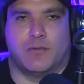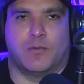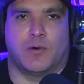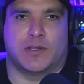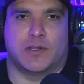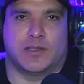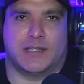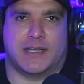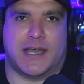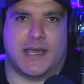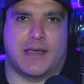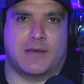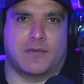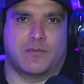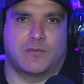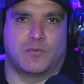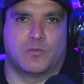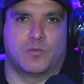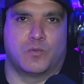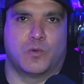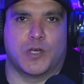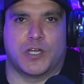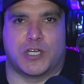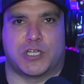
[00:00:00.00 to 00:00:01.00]
What did I
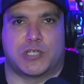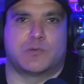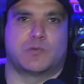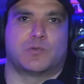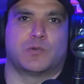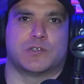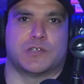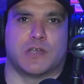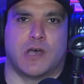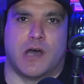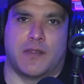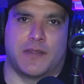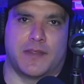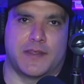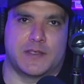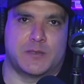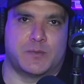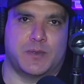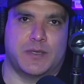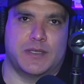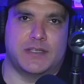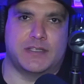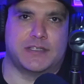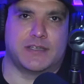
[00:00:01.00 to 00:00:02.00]
wish was on this
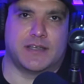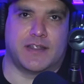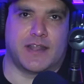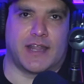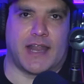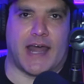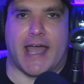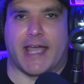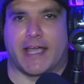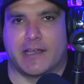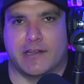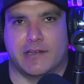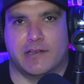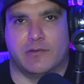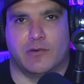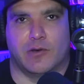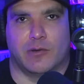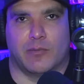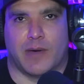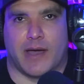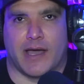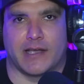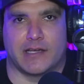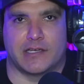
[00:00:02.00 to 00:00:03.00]
pizza that I could do
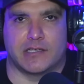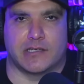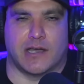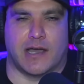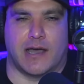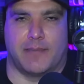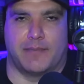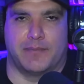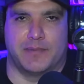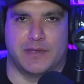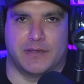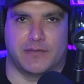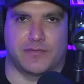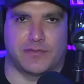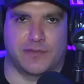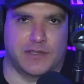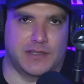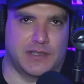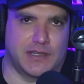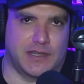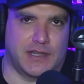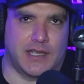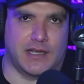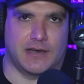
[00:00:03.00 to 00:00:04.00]
in my shop
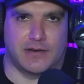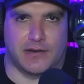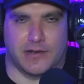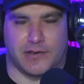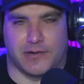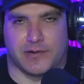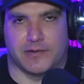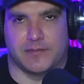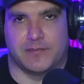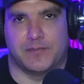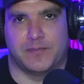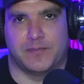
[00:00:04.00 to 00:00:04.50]
differently than they are doing?